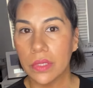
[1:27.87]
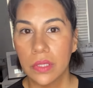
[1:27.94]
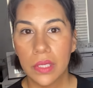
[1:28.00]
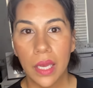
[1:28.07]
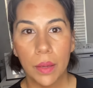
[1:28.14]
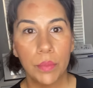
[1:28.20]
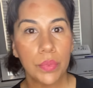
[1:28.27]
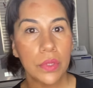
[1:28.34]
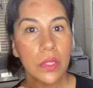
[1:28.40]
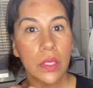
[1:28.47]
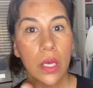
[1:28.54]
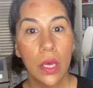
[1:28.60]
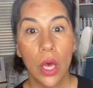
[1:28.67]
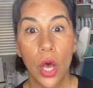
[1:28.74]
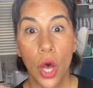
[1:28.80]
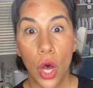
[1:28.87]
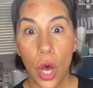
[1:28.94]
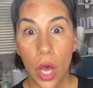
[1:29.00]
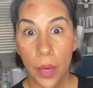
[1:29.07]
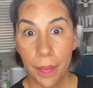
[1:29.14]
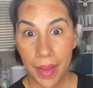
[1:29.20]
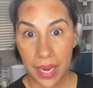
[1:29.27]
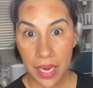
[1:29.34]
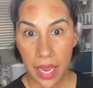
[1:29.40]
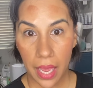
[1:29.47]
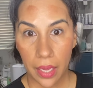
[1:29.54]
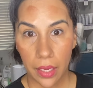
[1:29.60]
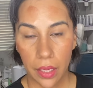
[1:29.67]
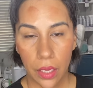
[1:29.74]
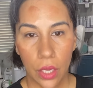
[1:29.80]
taps on my
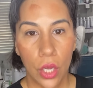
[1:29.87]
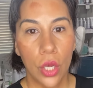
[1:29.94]
neck.